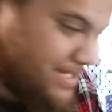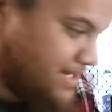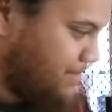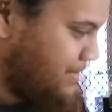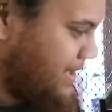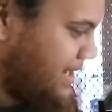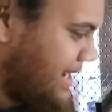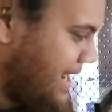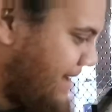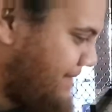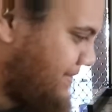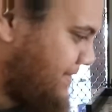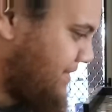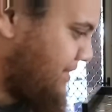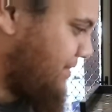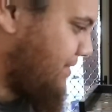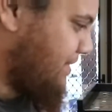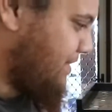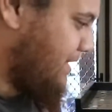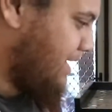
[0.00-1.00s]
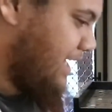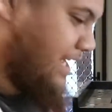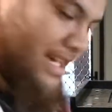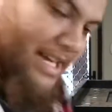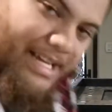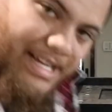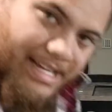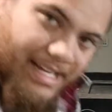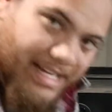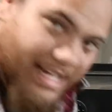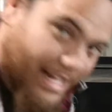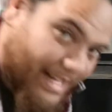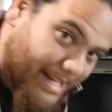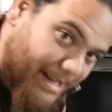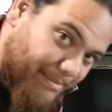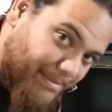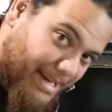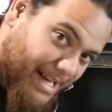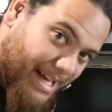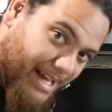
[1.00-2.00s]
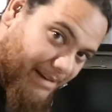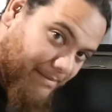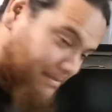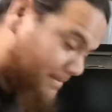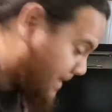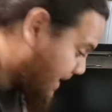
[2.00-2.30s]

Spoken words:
So we're gonna have to cut them down